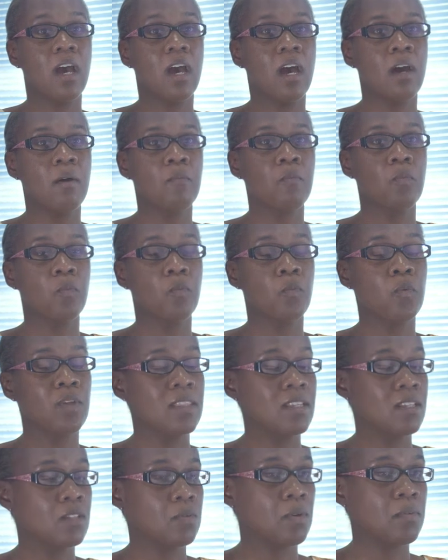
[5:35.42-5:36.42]
Um,
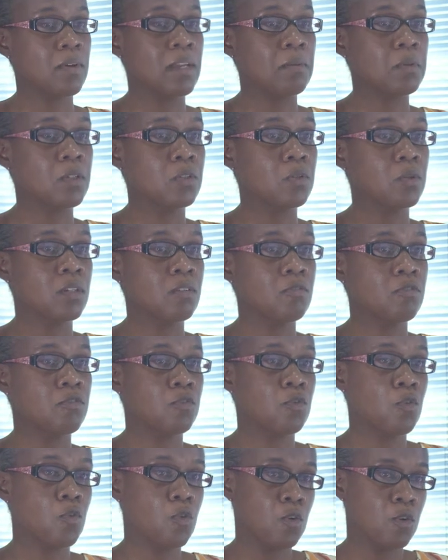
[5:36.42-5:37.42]
with this, we're able to
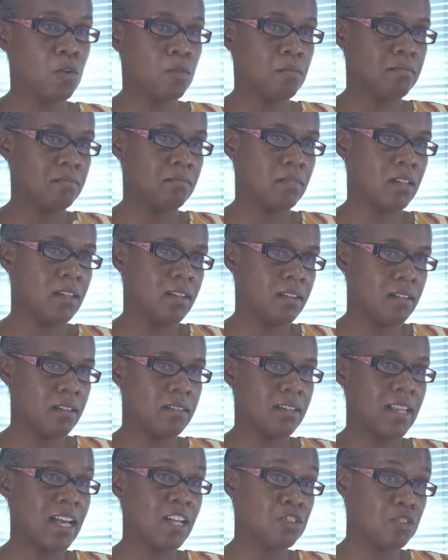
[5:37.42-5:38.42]
inform uh,
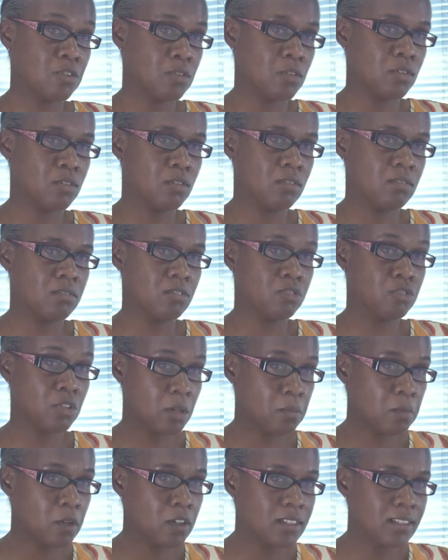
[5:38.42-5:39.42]
national
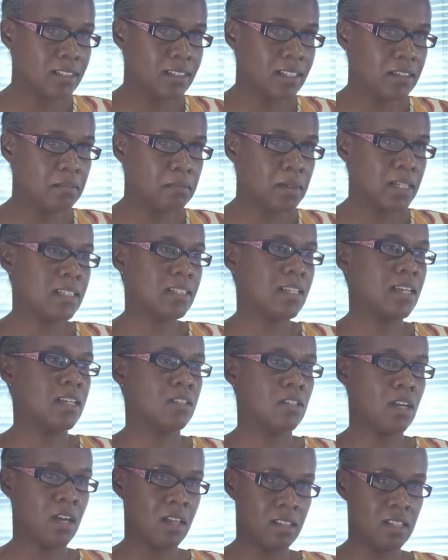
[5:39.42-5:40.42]
drug policy by
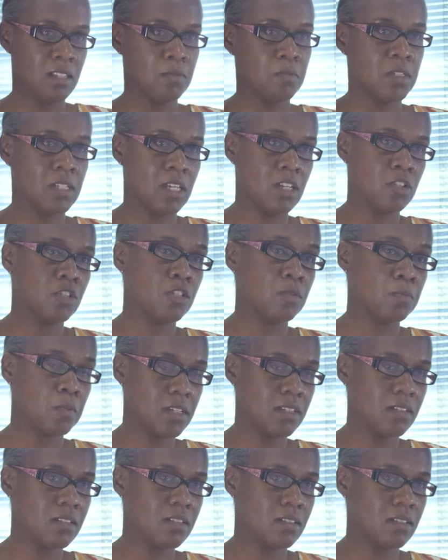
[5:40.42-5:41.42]
saying, are these mutations
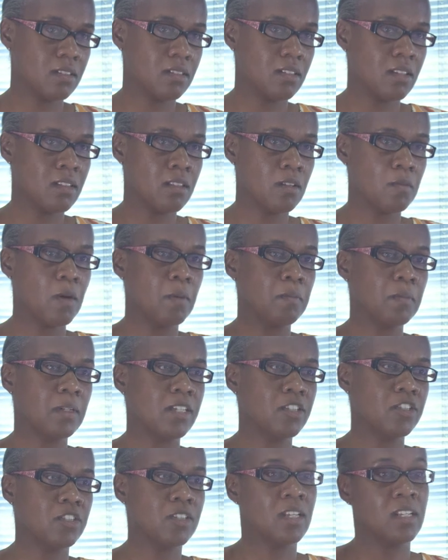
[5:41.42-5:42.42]
present in the
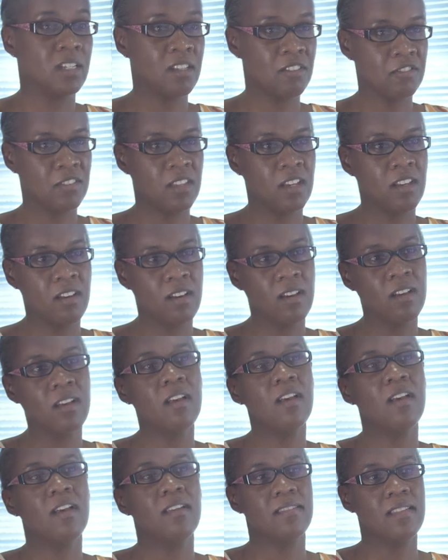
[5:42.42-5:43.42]
population? And if they are,
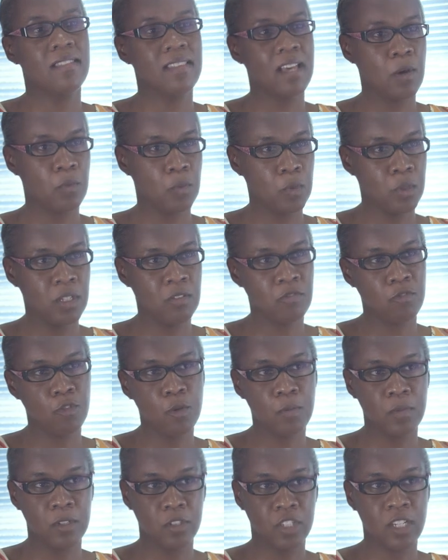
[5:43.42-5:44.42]
then that would
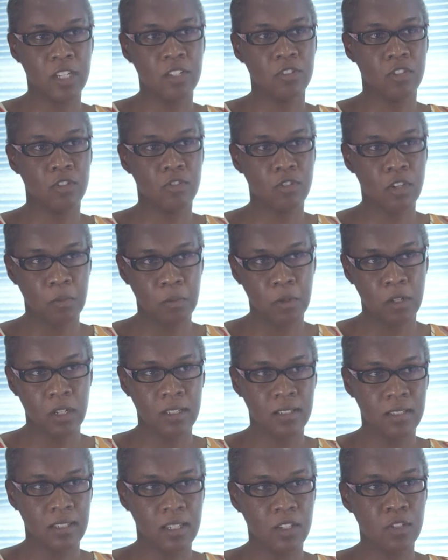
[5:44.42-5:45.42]
inform a change in drug
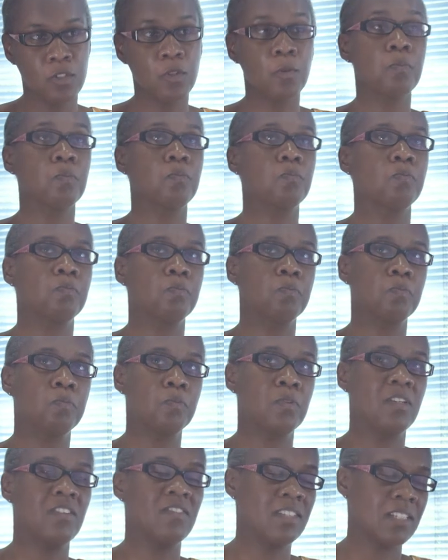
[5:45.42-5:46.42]
policy. So
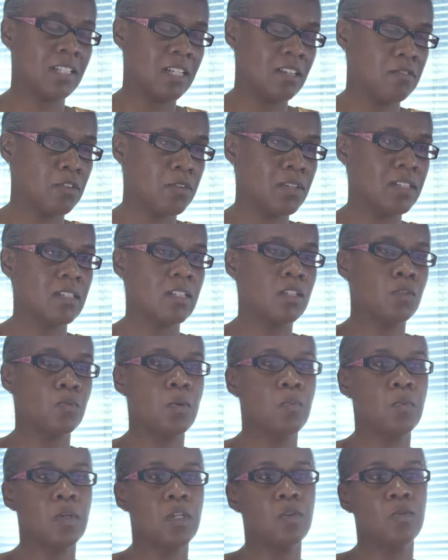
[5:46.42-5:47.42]
previously, for instance,
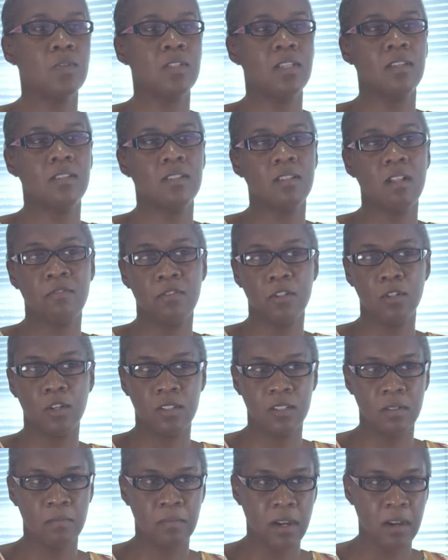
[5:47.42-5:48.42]
we were using
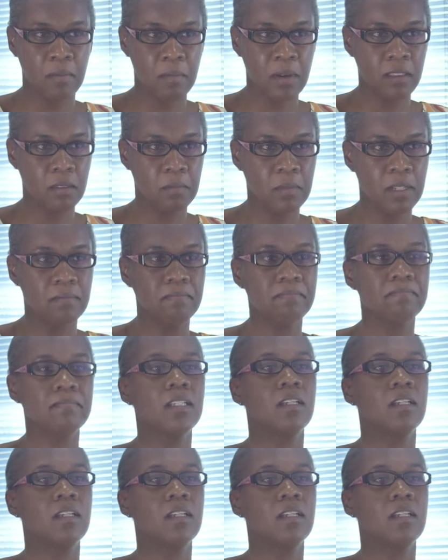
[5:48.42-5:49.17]
sulfadoxine pyrimethamine.